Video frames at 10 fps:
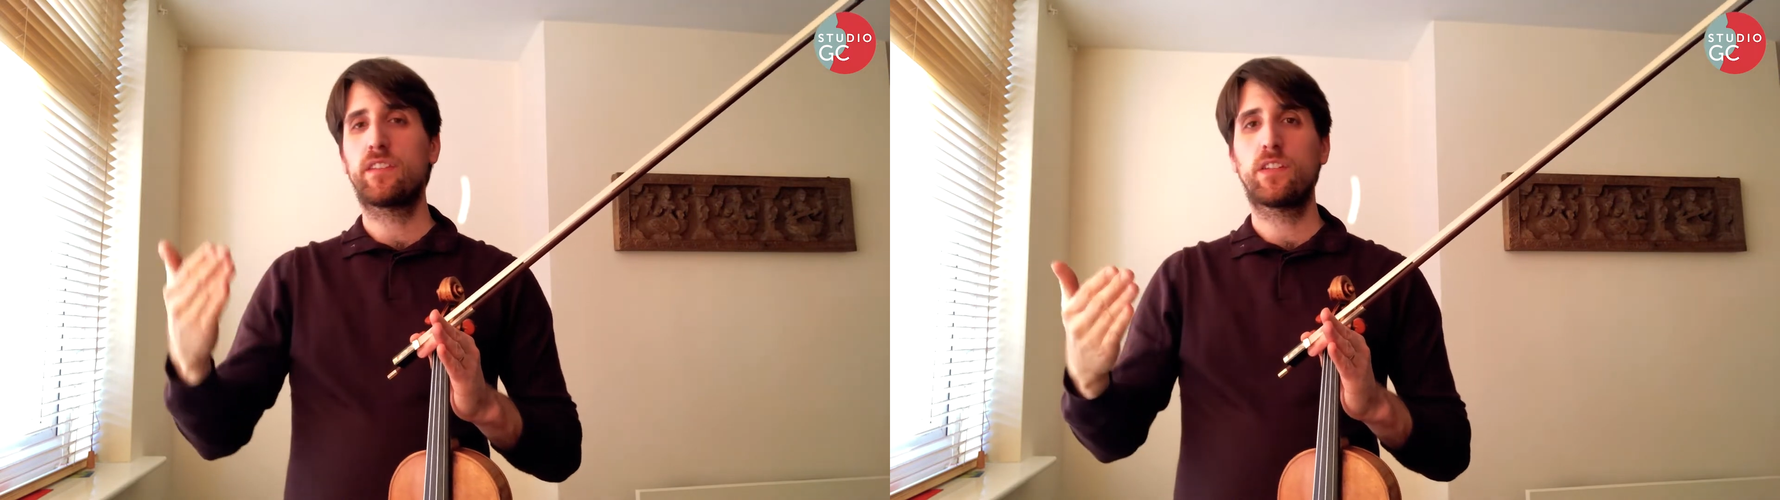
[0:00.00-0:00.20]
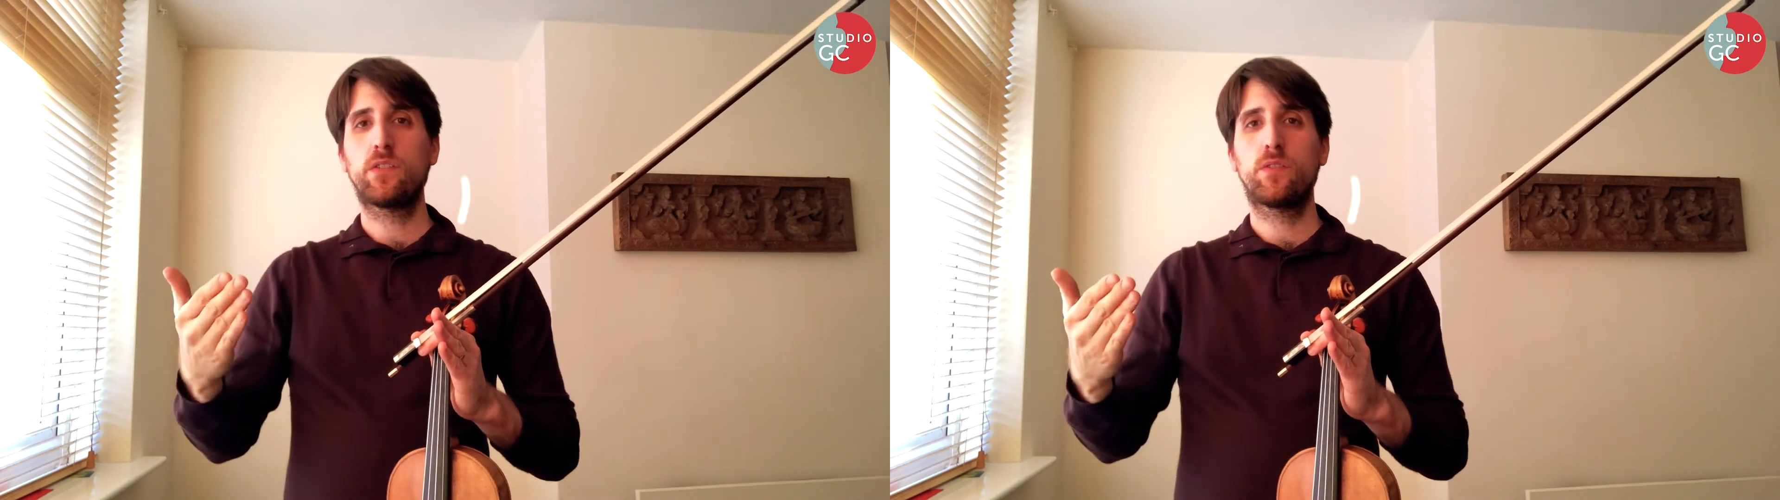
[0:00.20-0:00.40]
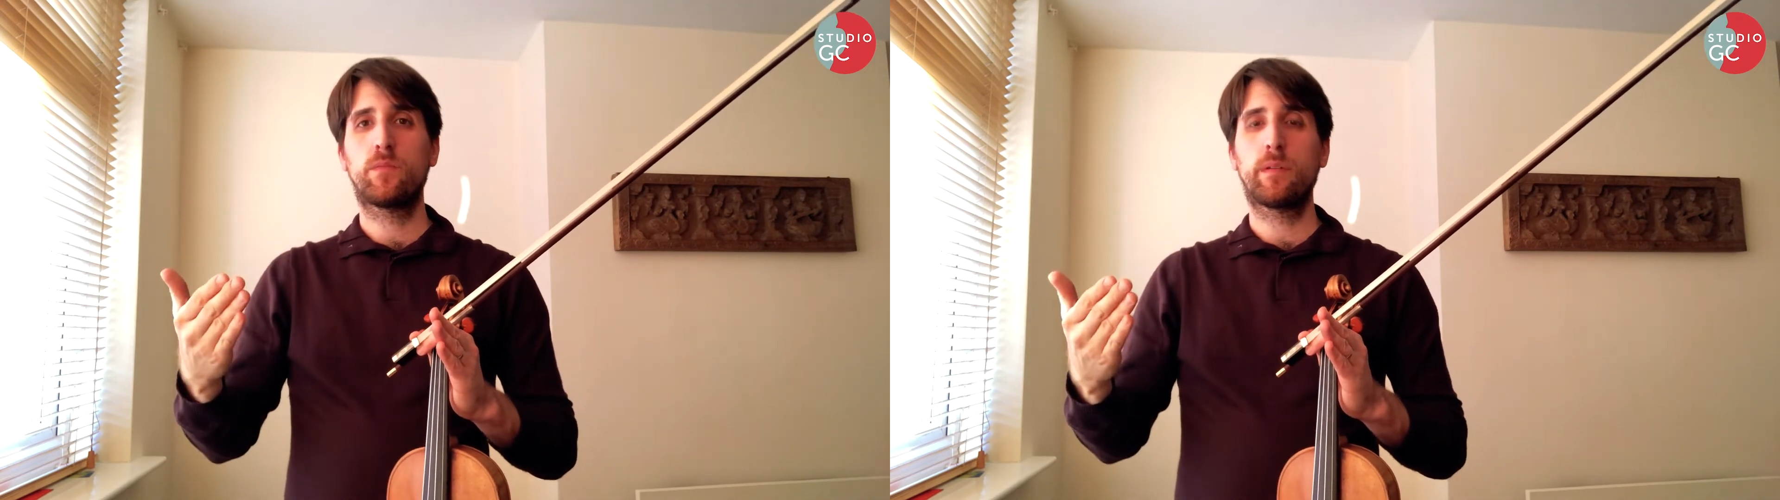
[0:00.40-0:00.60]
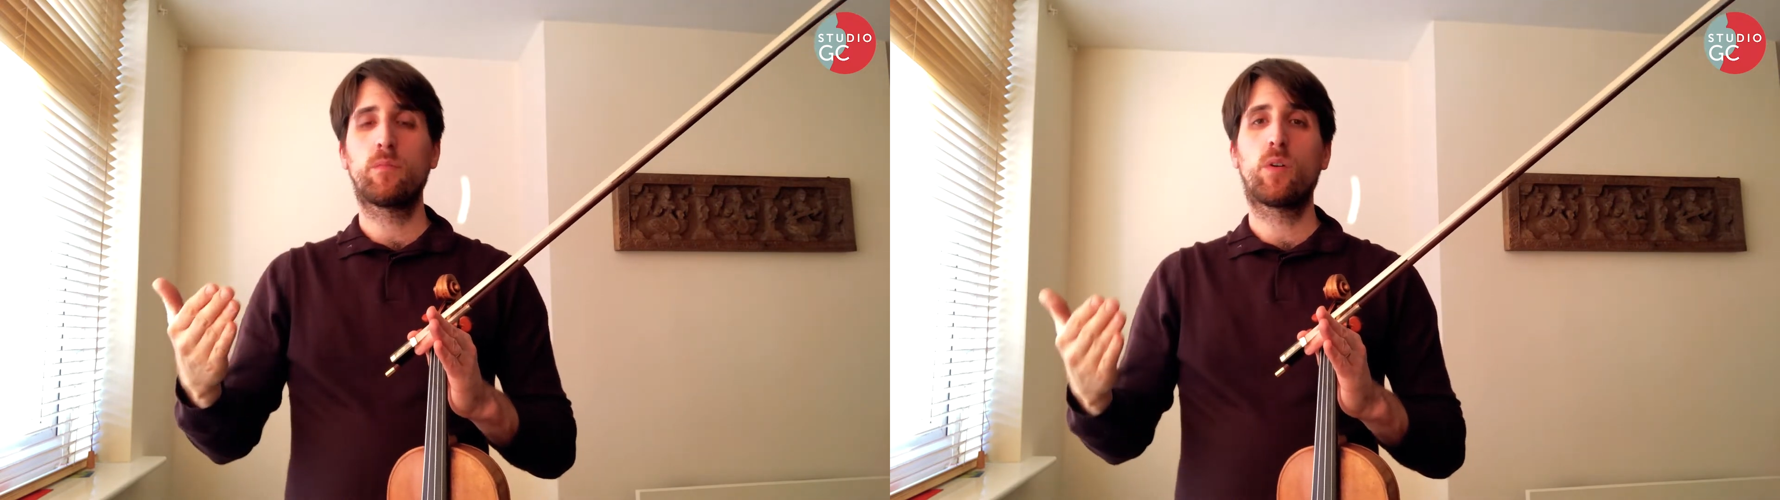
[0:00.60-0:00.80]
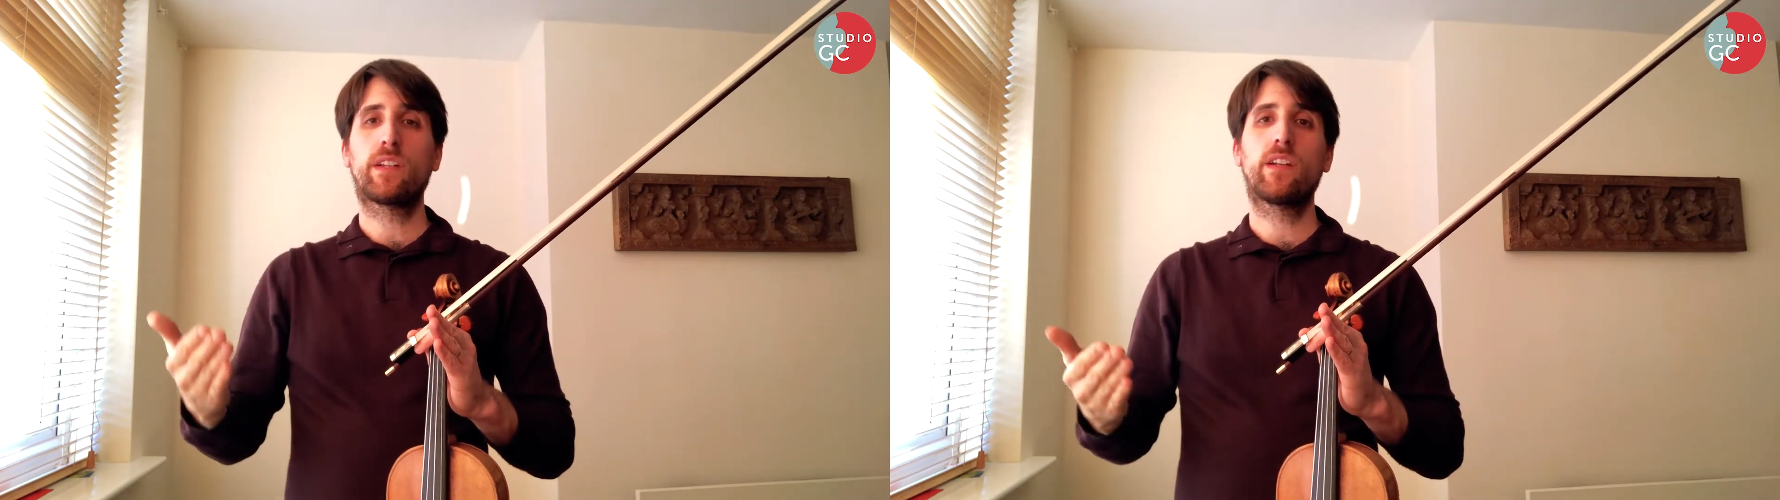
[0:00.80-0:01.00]
that you've been
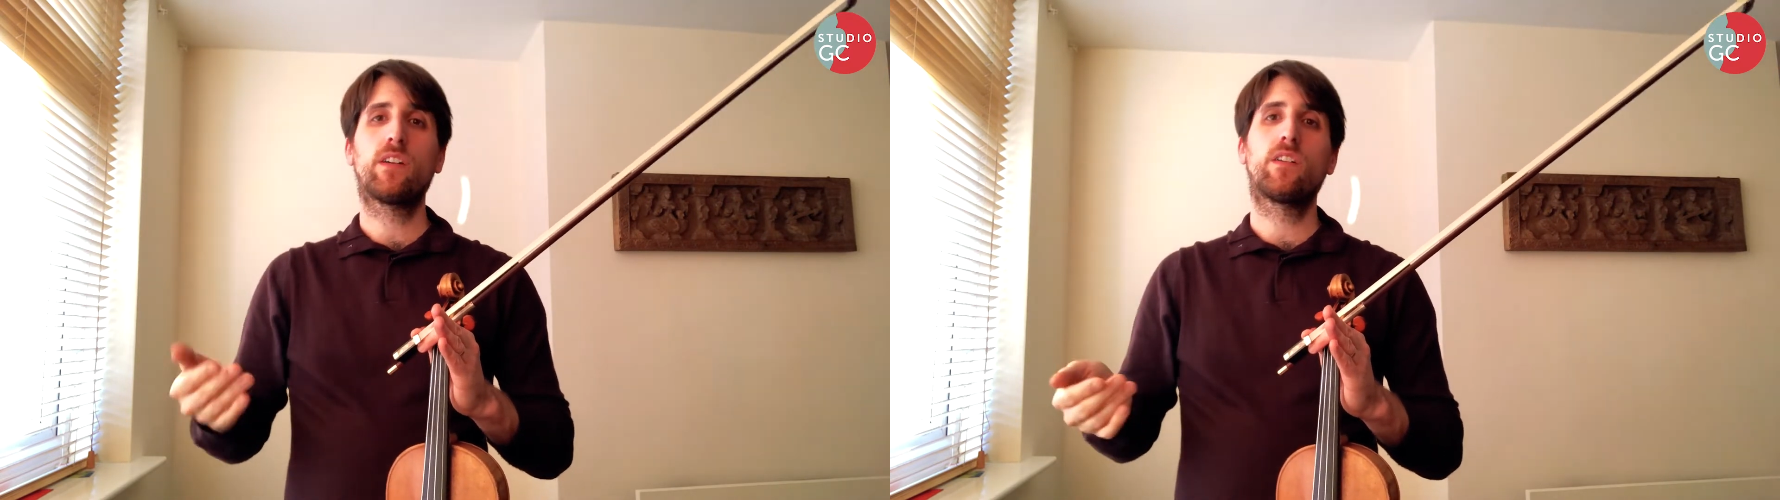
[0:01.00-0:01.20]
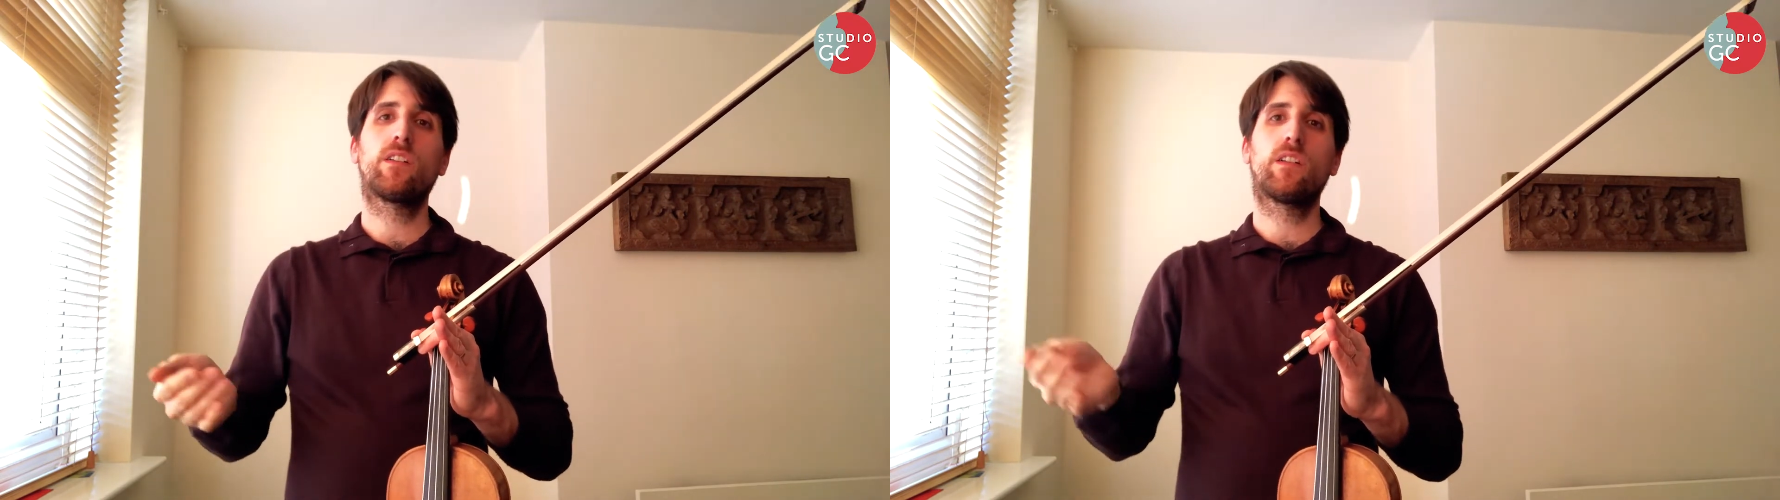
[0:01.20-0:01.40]
working on